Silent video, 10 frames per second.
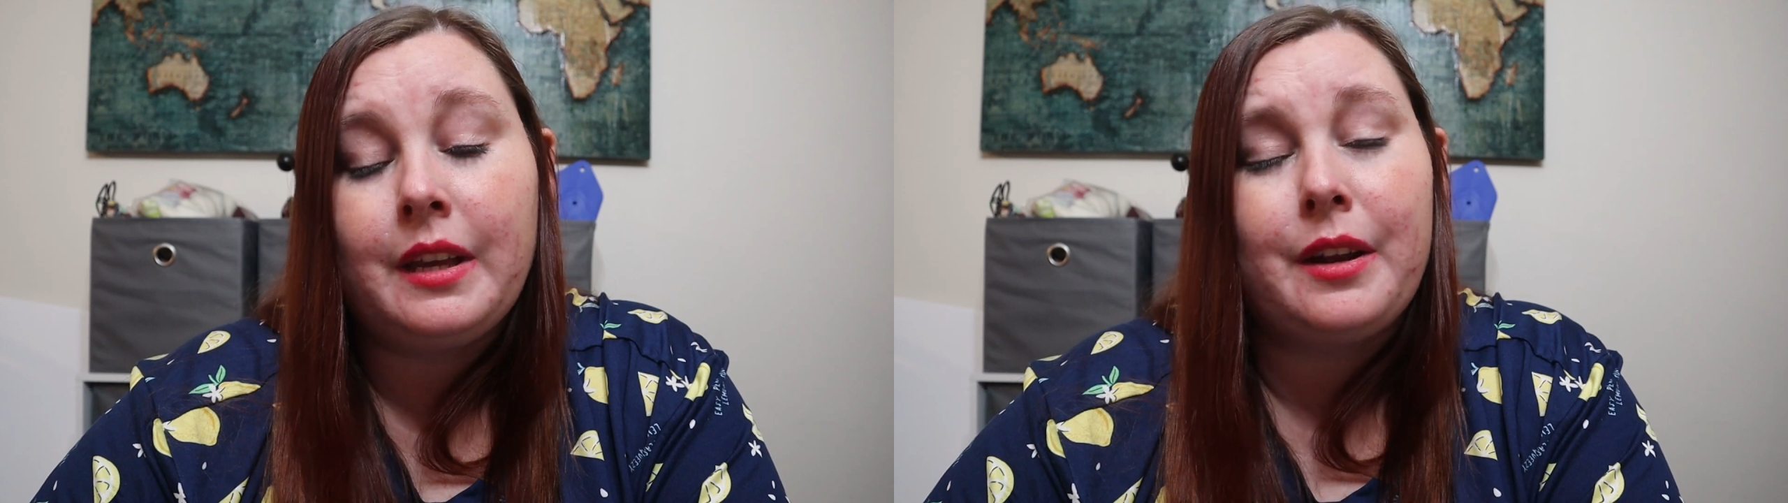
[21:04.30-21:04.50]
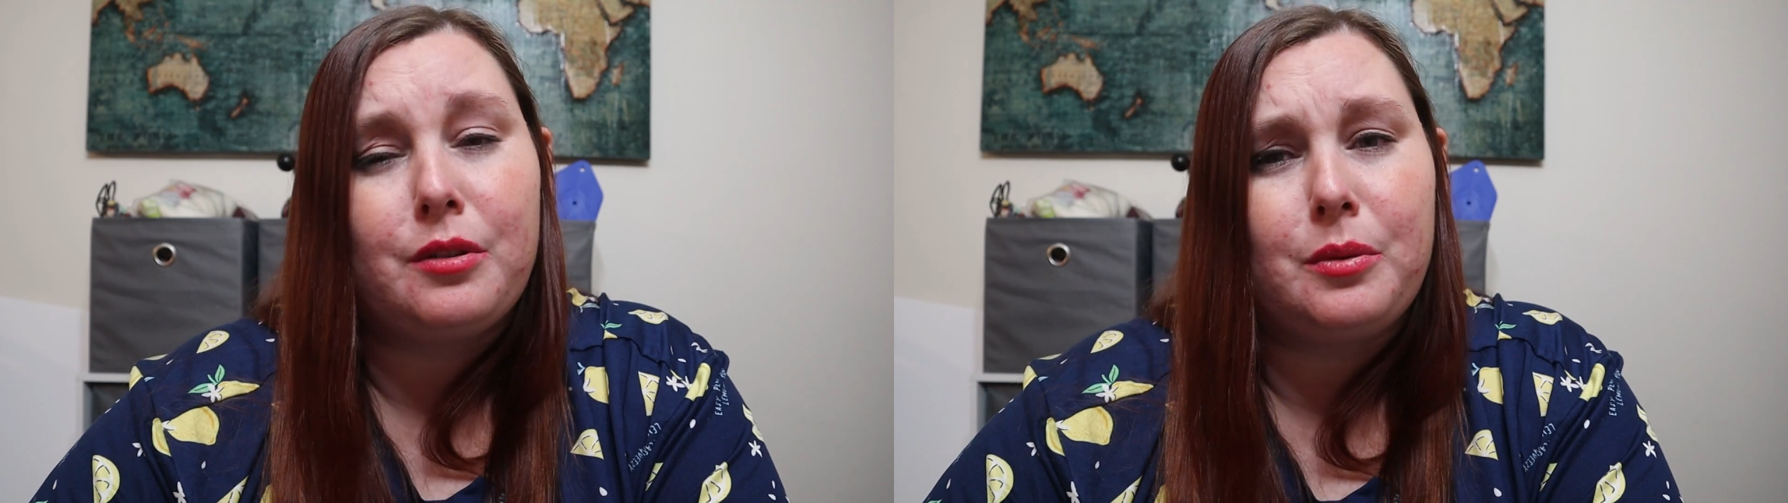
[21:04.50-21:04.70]

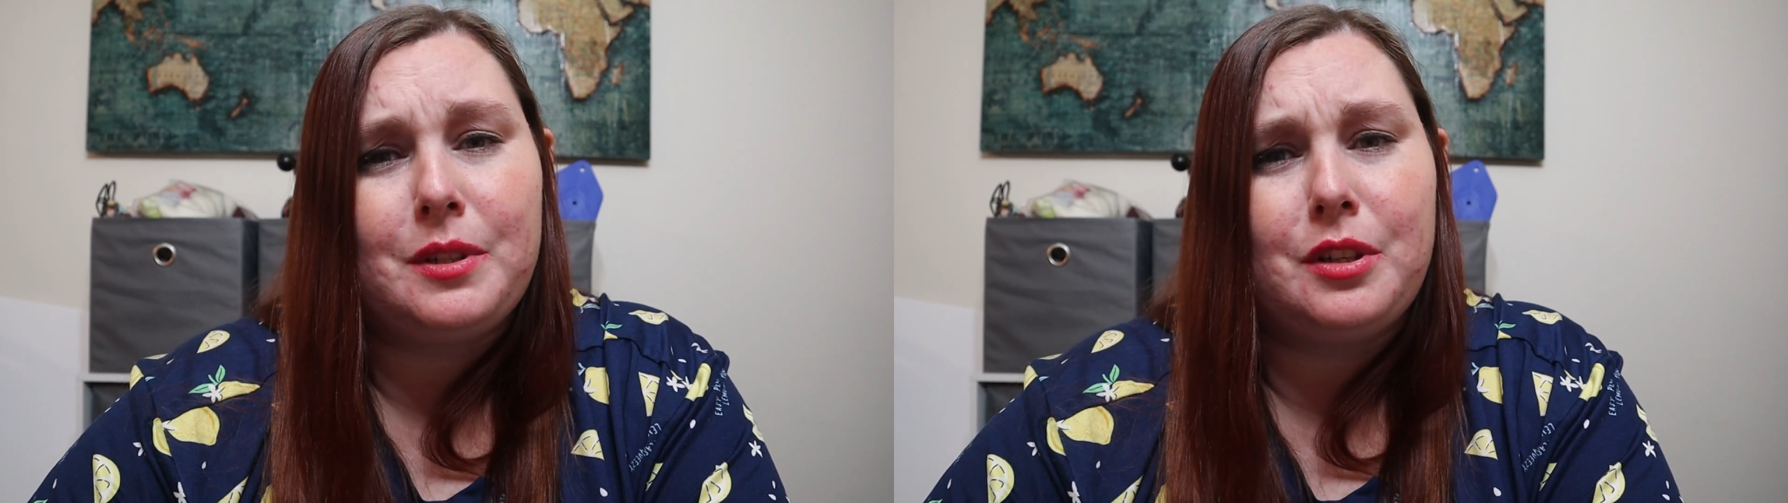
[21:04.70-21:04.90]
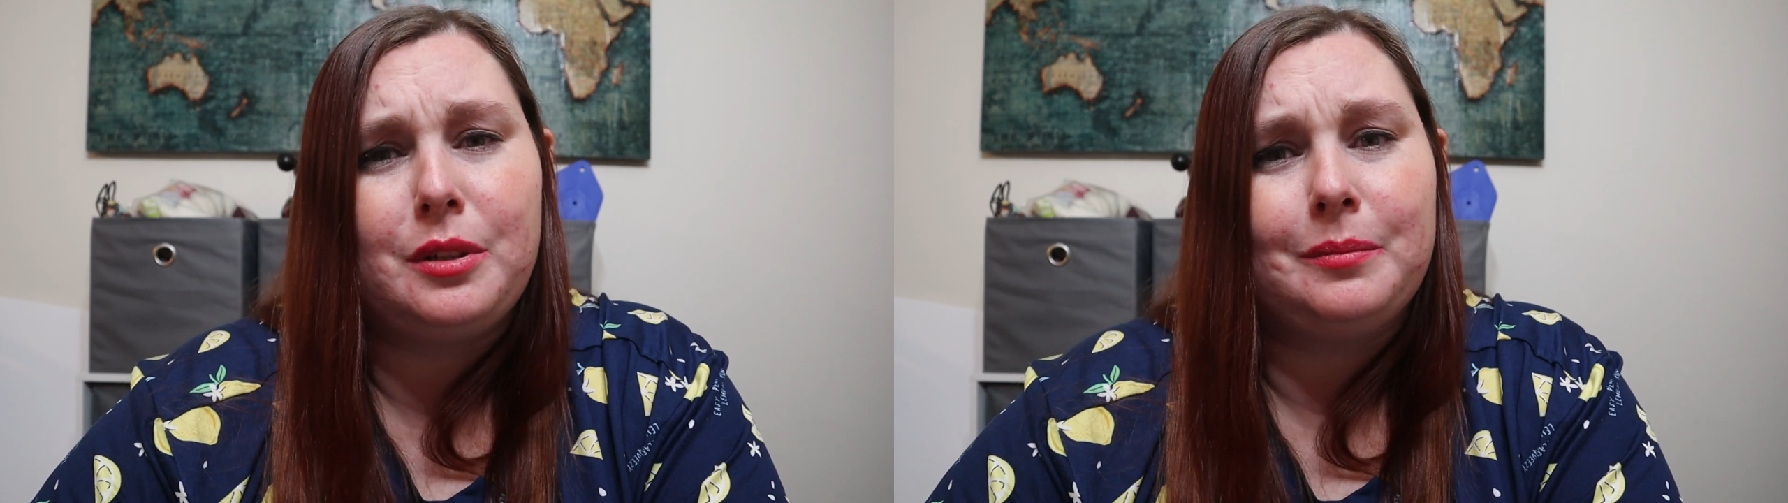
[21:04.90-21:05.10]
I don't know
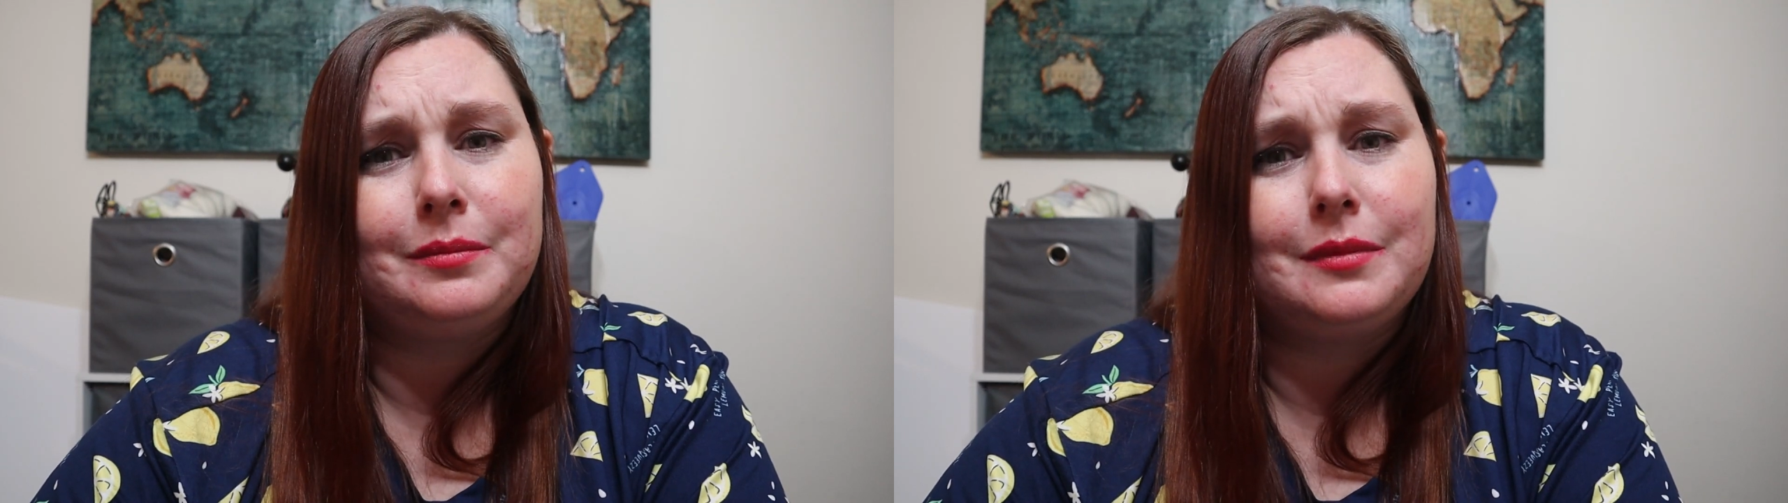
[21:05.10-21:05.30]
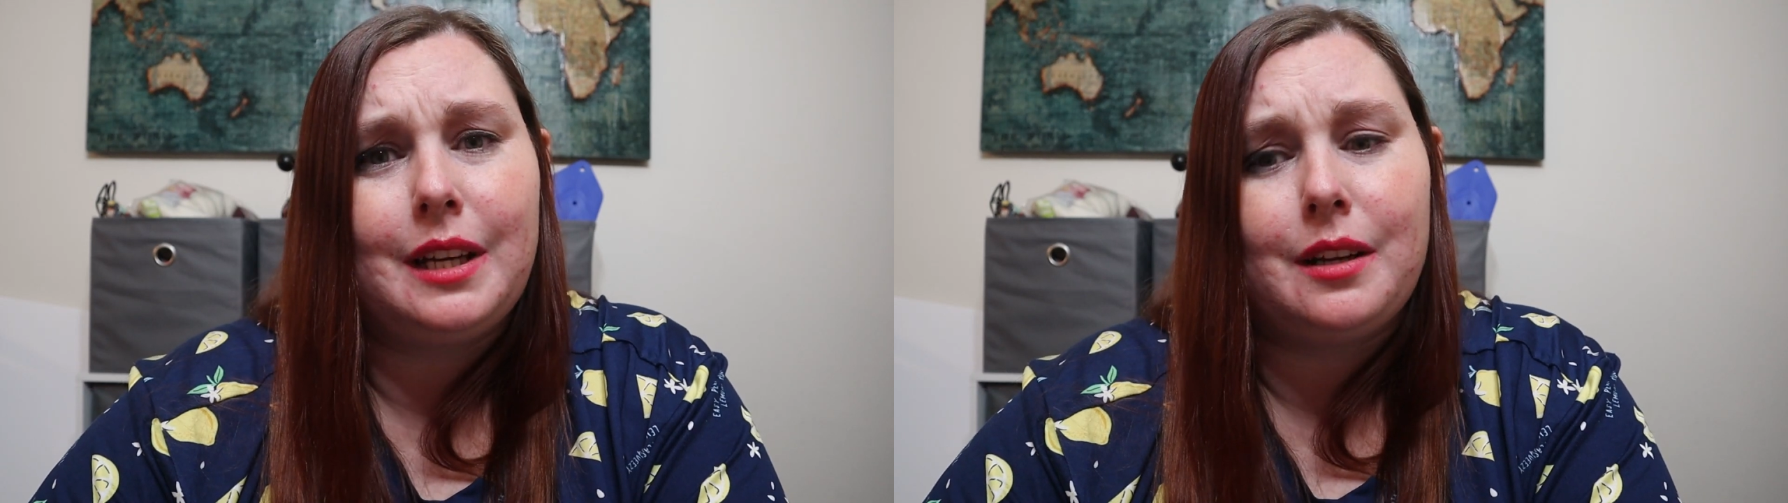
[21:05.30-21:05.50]
what to do.
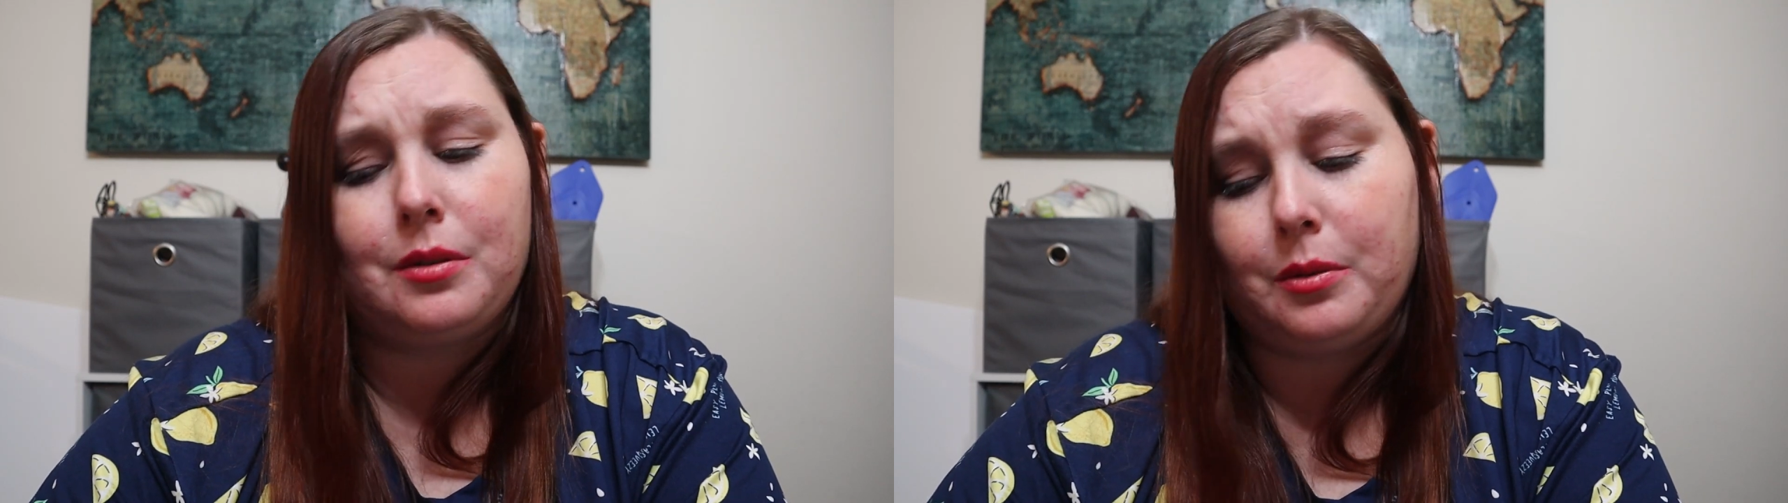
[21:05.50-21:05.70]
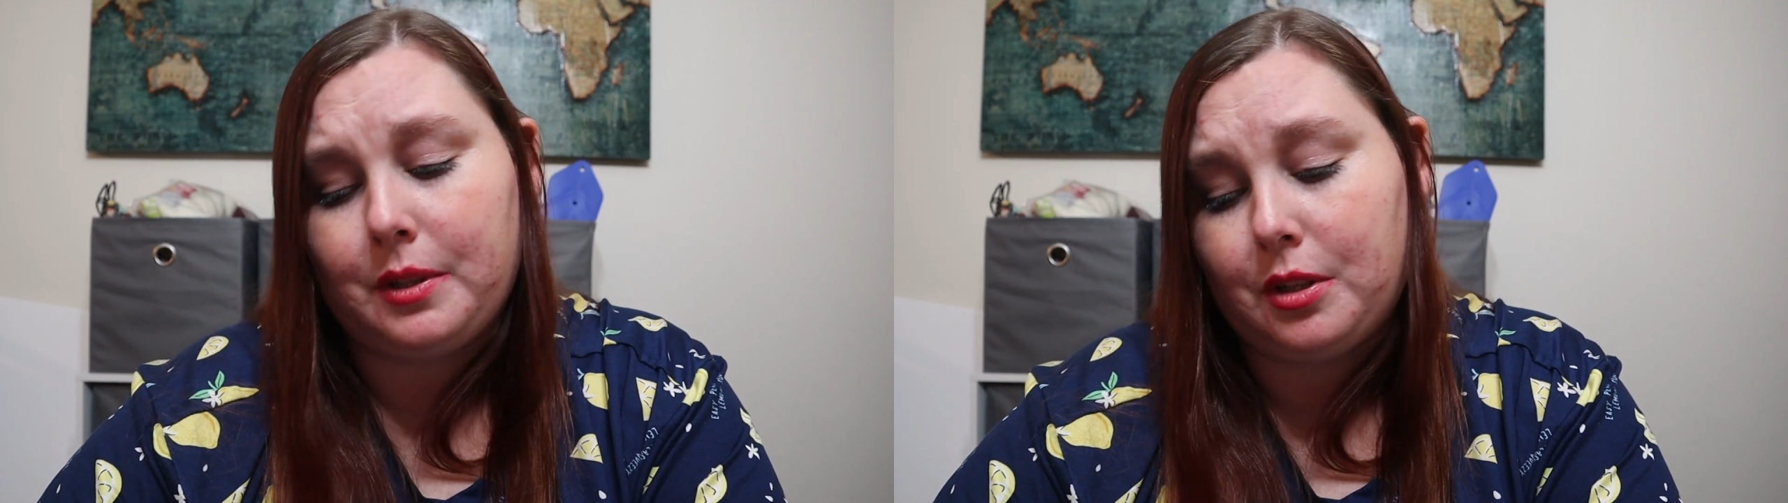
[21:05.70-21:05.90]
I
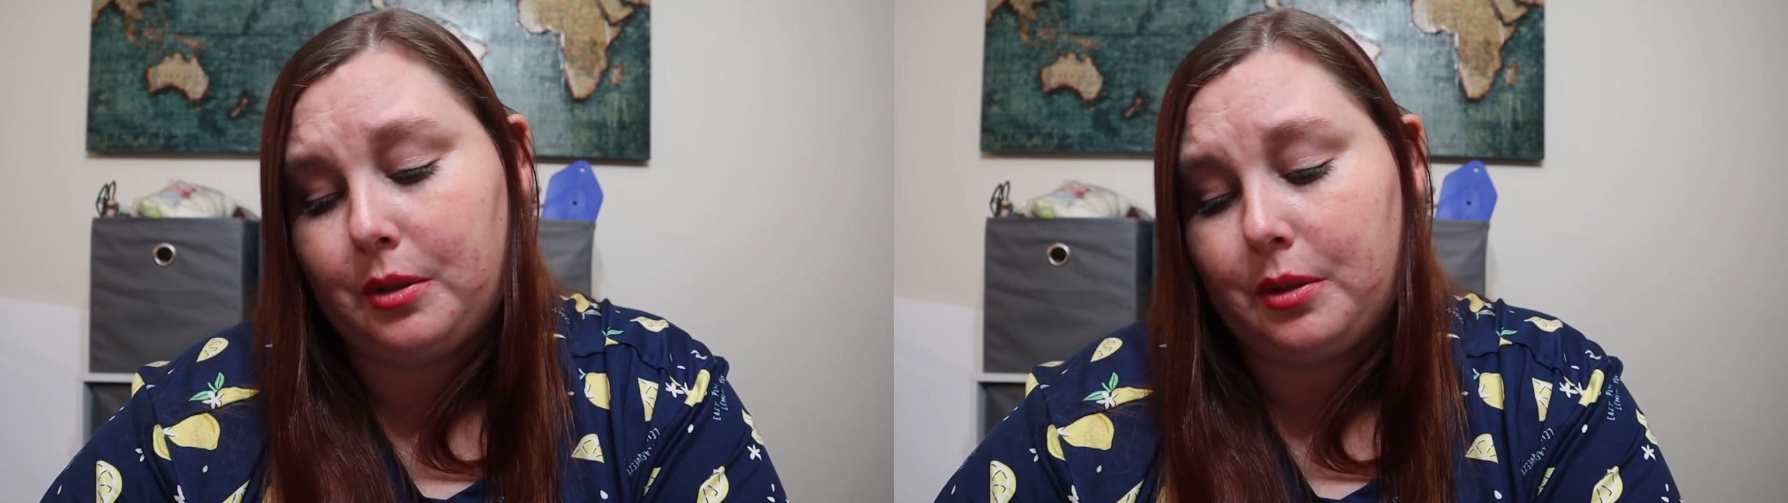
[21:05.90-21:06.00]
don't know what to